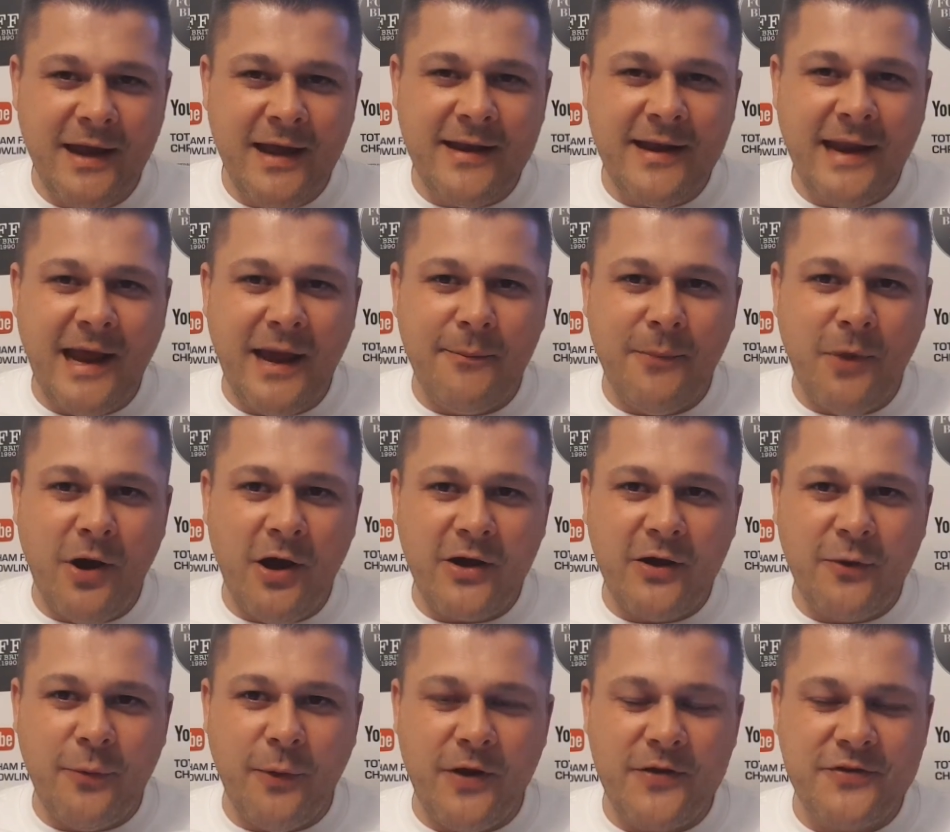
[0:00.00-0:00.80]
Now, my
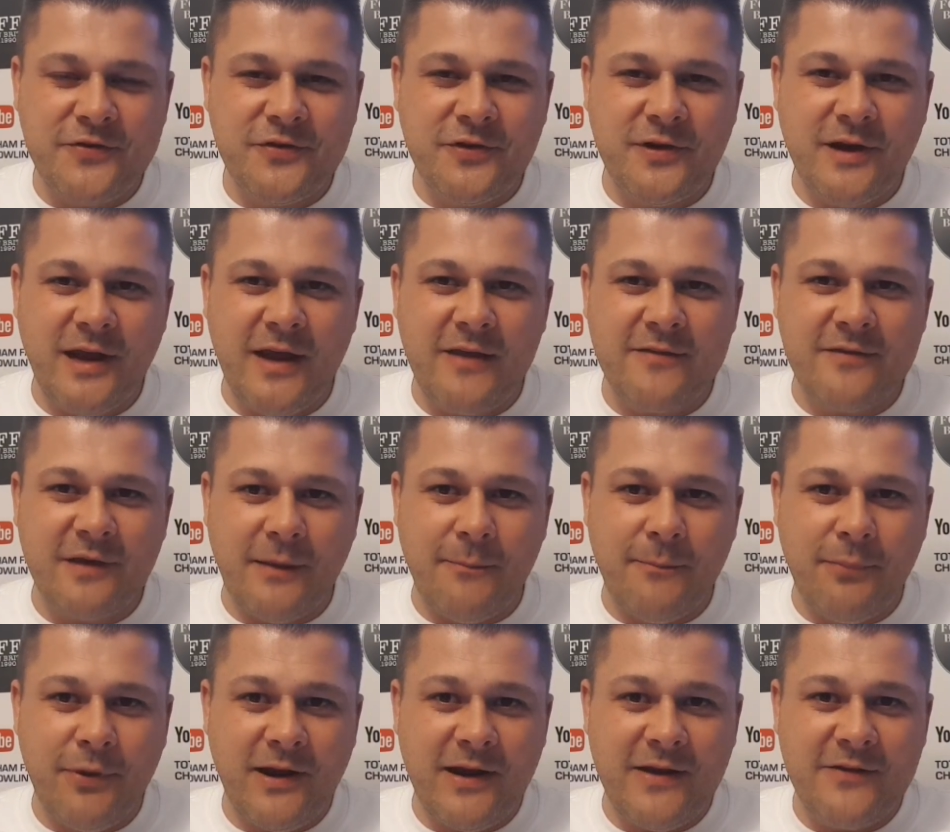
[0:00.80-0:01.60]
question is,
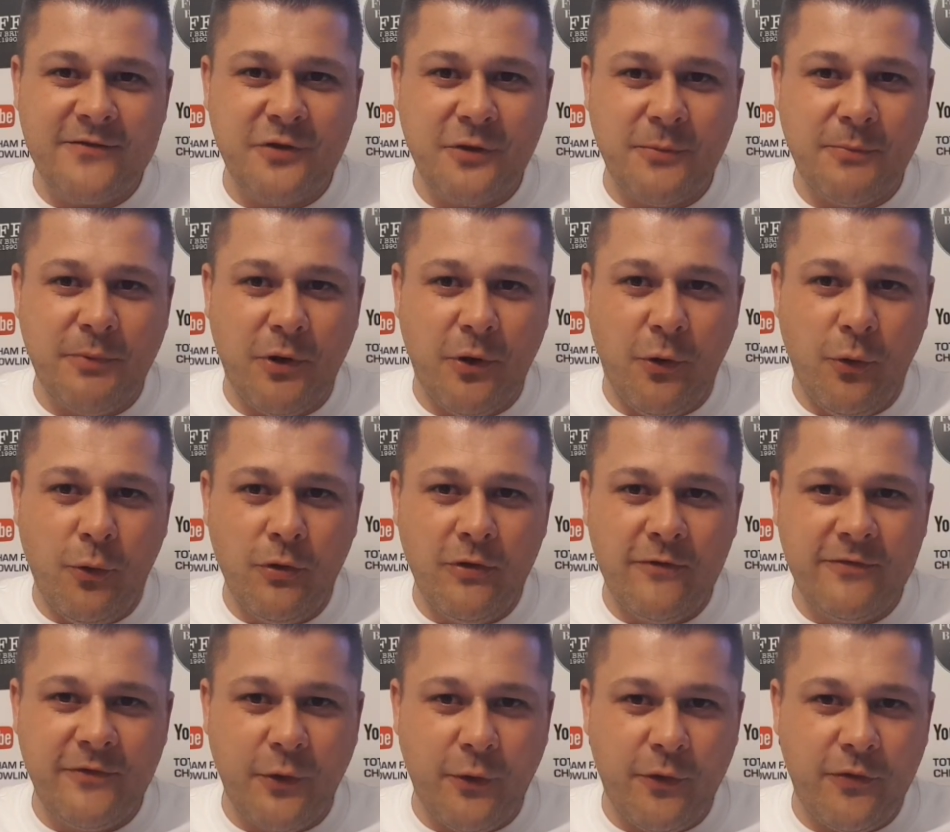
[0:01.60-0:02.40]
and please do put all
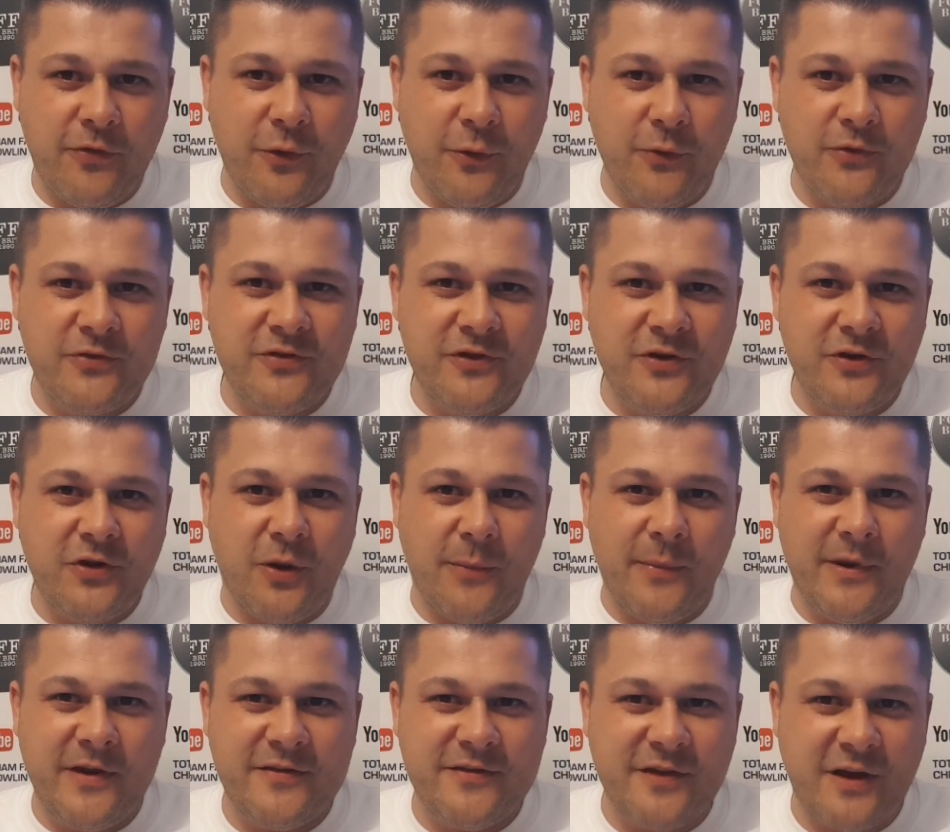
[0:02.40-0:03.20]
of your thoughts in the
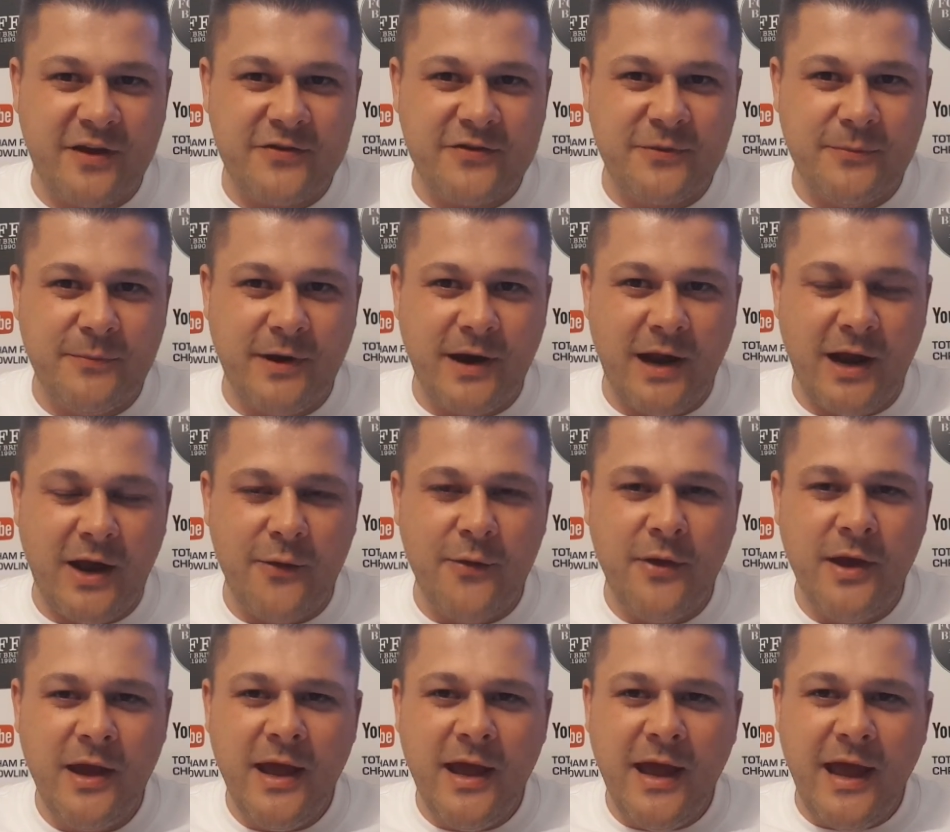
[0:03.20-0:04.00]
comments section below,
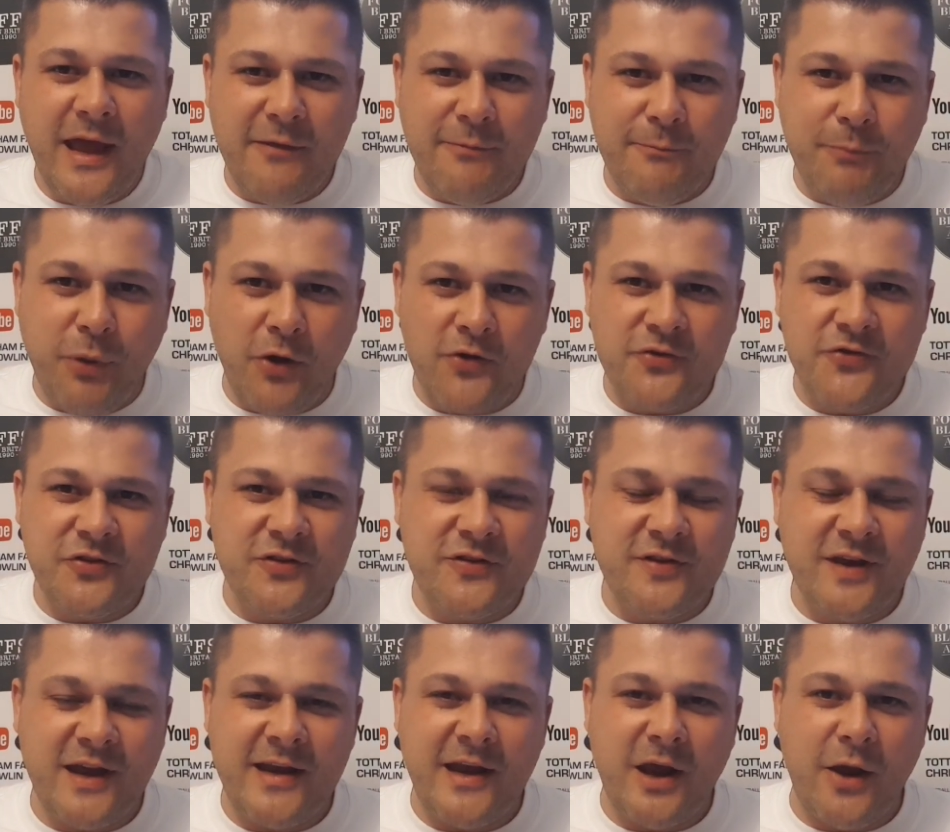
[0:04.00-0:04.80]
if
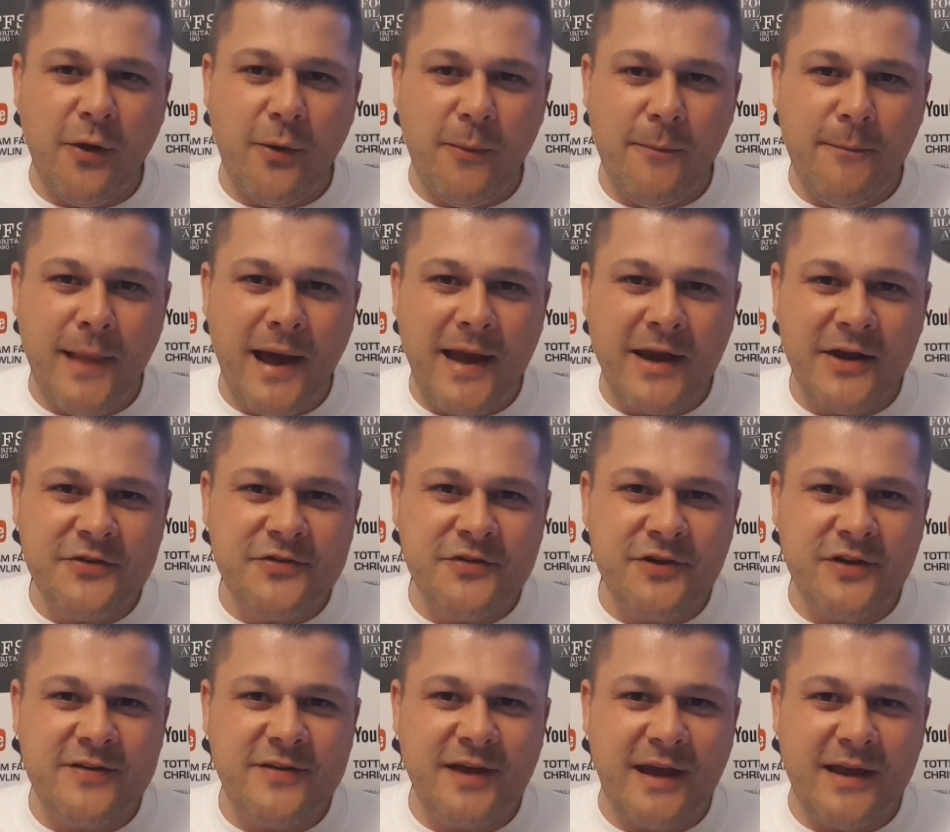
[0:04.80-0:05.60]
Pochettino
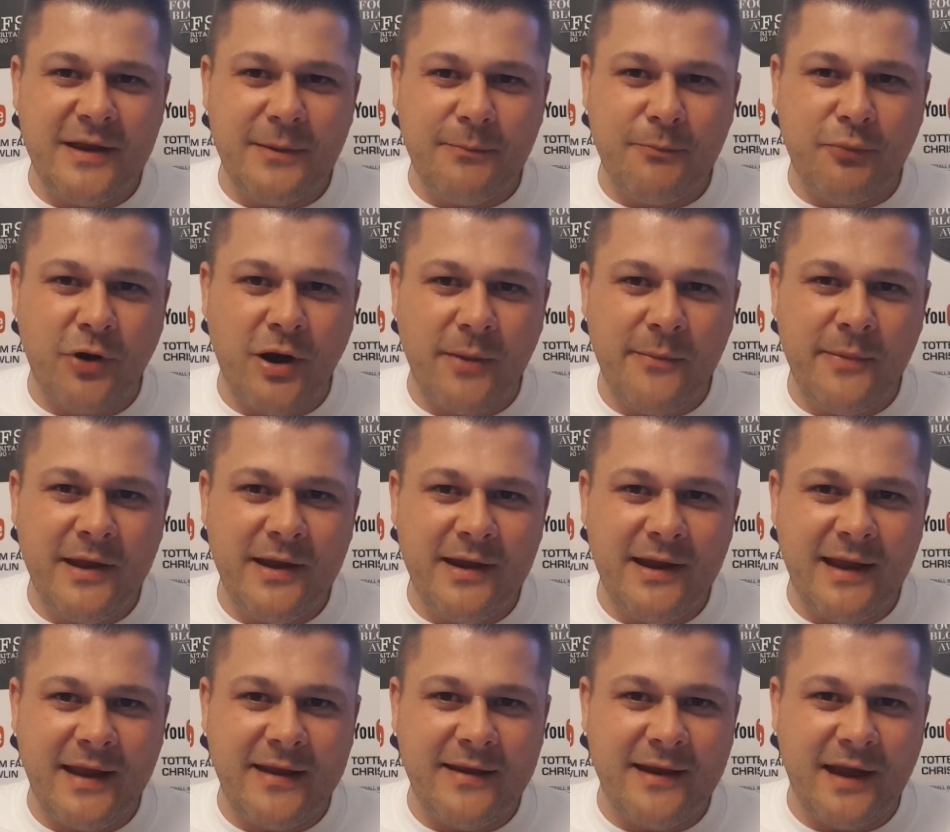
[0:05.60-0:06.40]
manages in the Premier
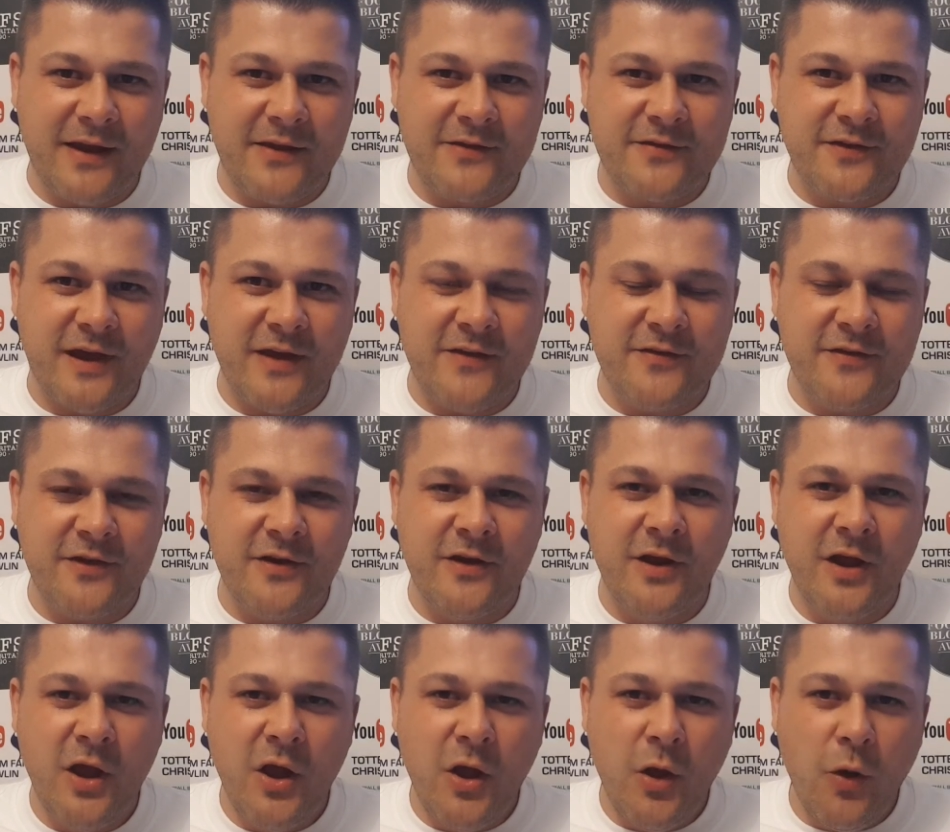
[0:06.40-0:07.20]
League next season,